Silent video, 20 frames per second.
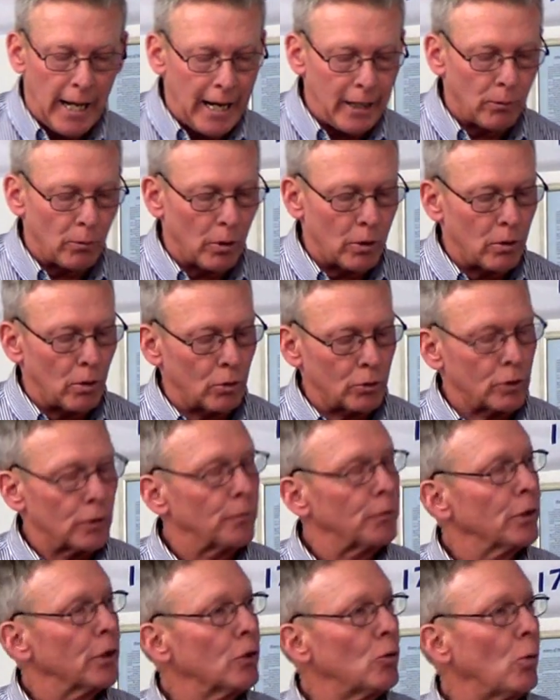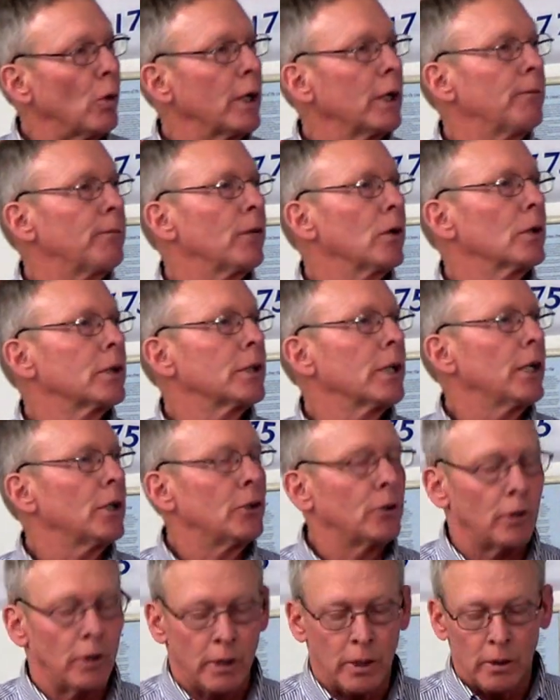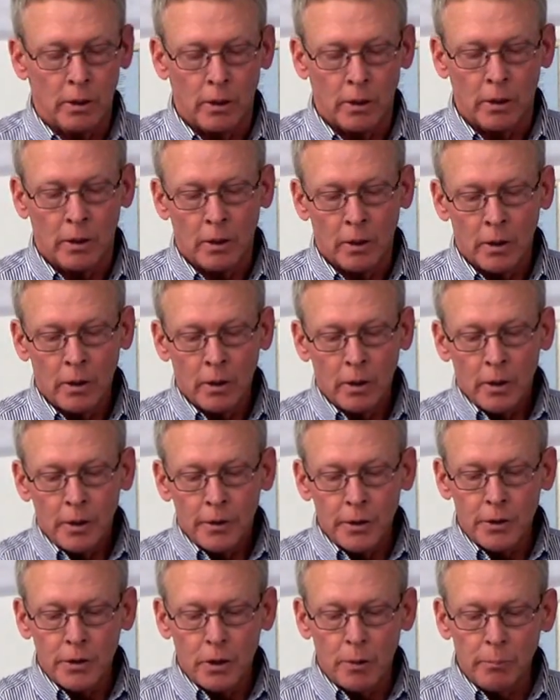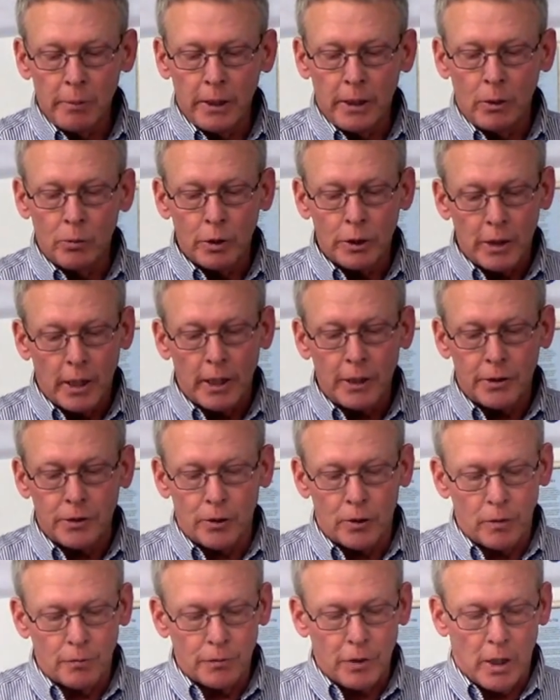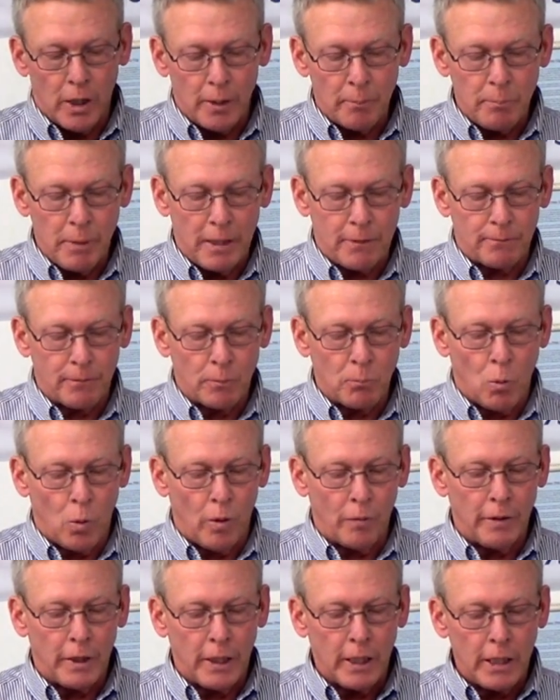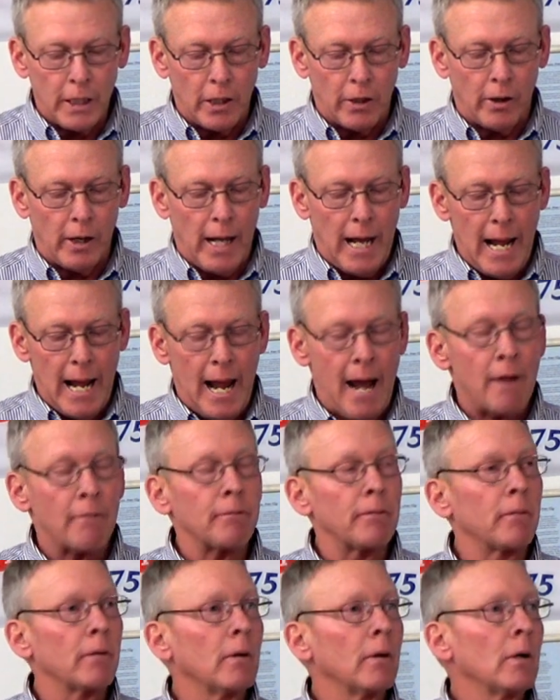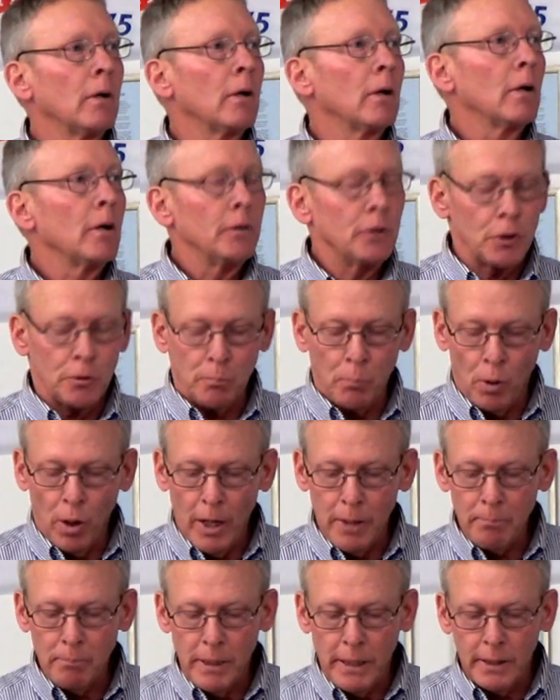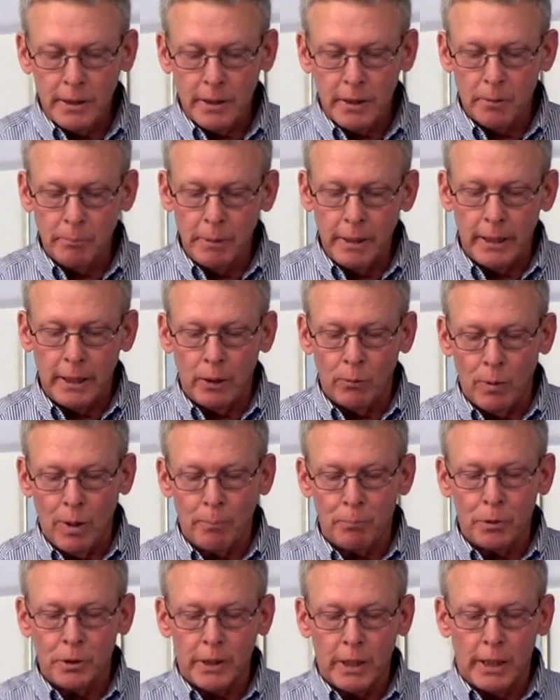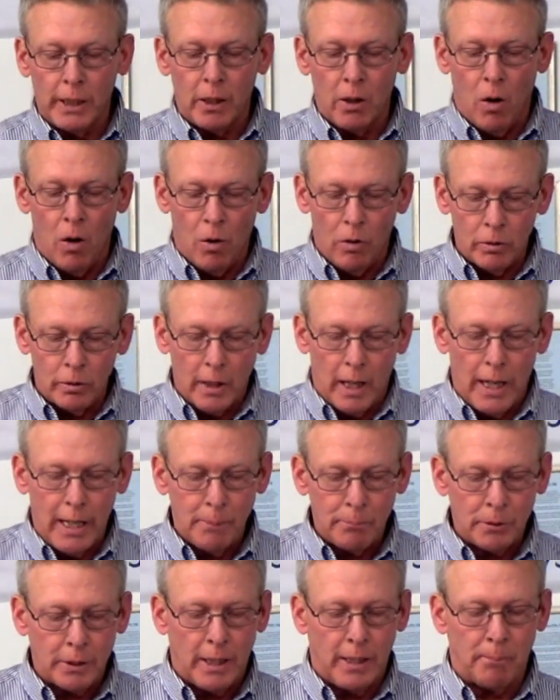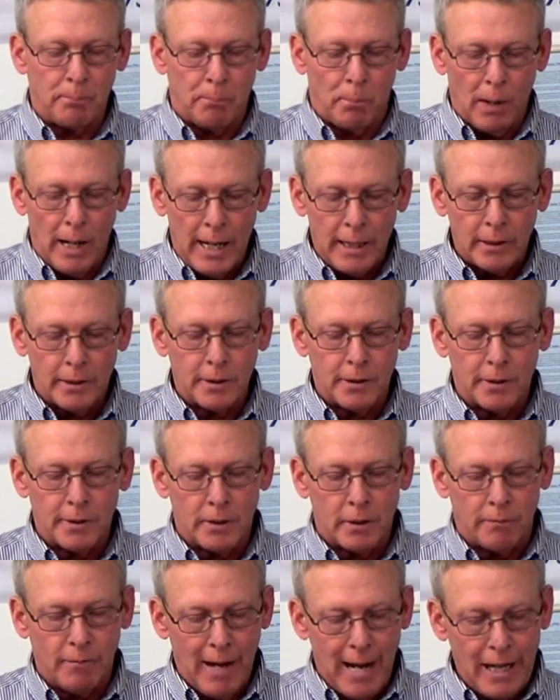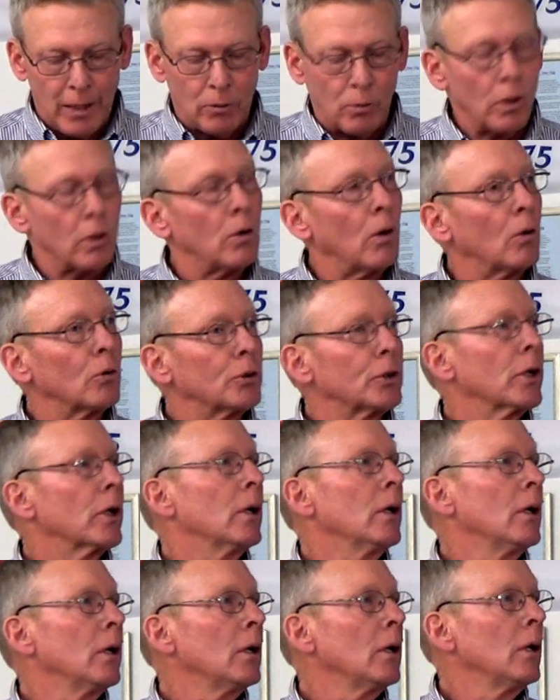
and agriculture for the 21st century. This committee, which I served on, met for more than a year and a half. This broad-based committee representing all types and practices of agriculture